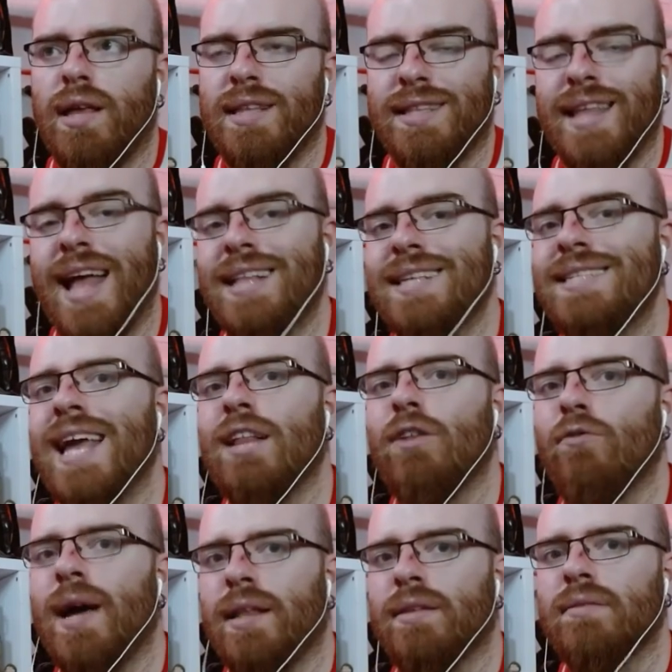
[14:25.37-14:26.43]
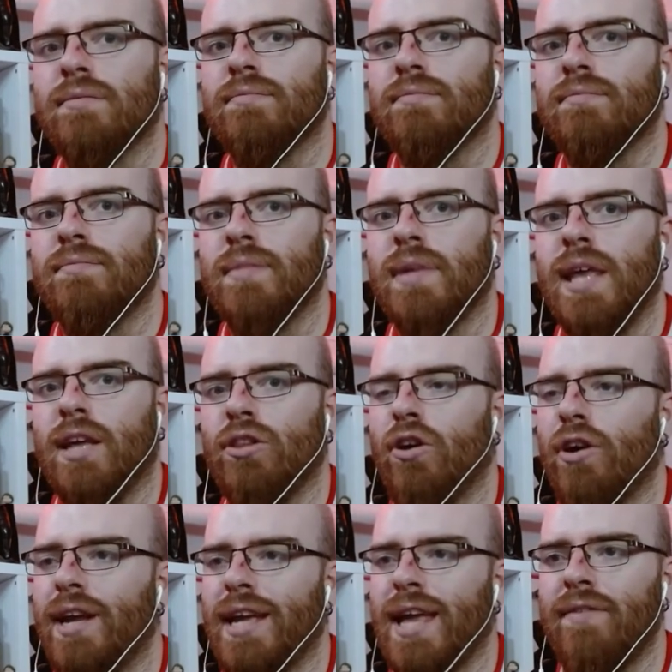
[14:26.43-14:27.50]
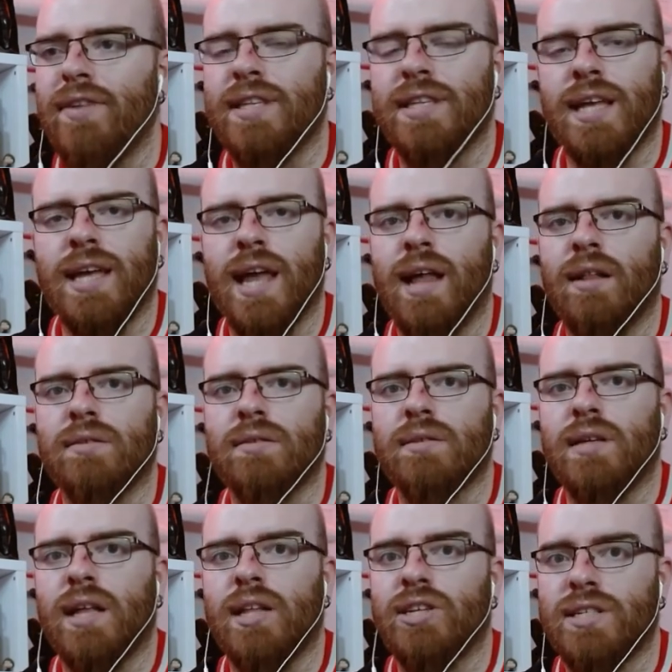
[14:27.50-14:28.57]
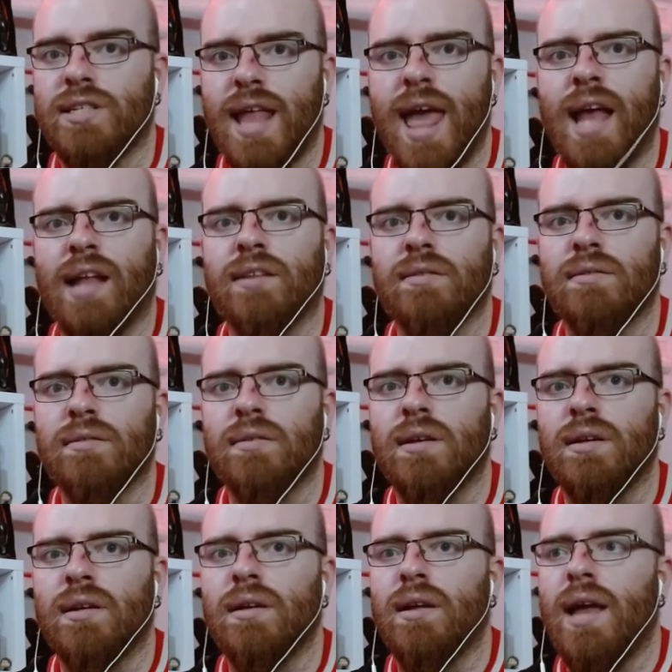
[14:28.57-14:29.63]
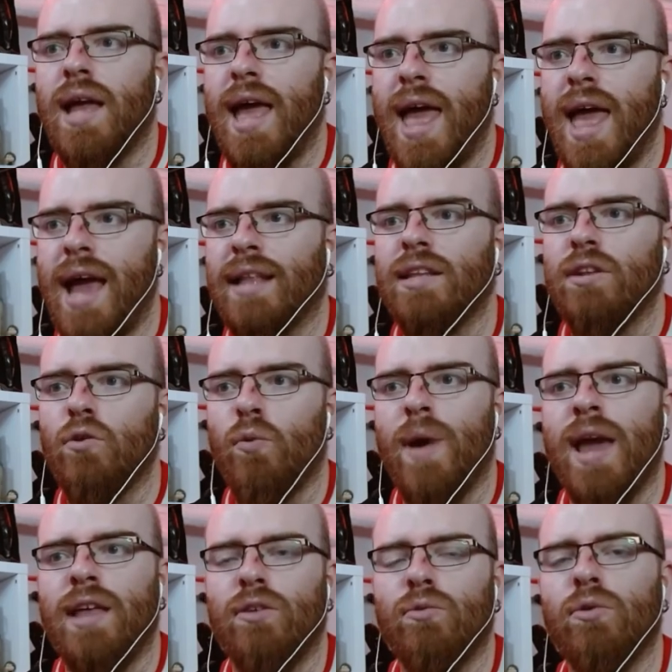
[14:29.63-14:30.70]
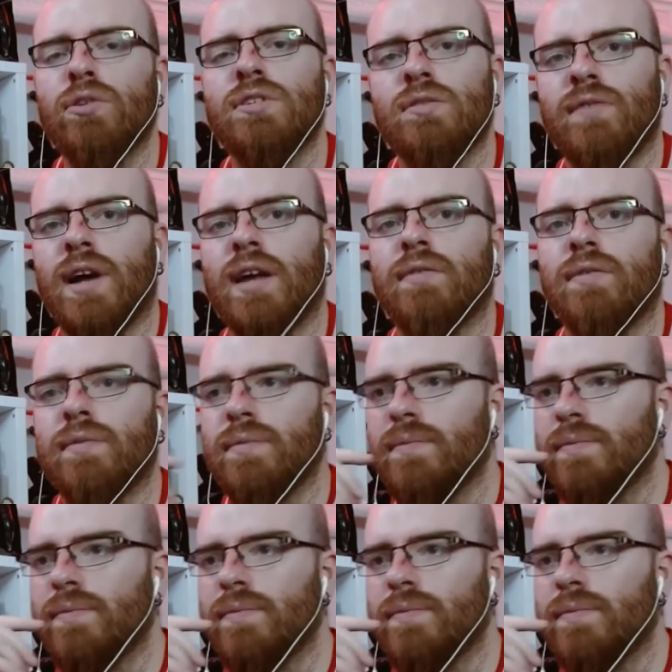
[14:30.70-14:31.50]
That state of mind. Ignoring everything else and just act. Act in a way you will survive.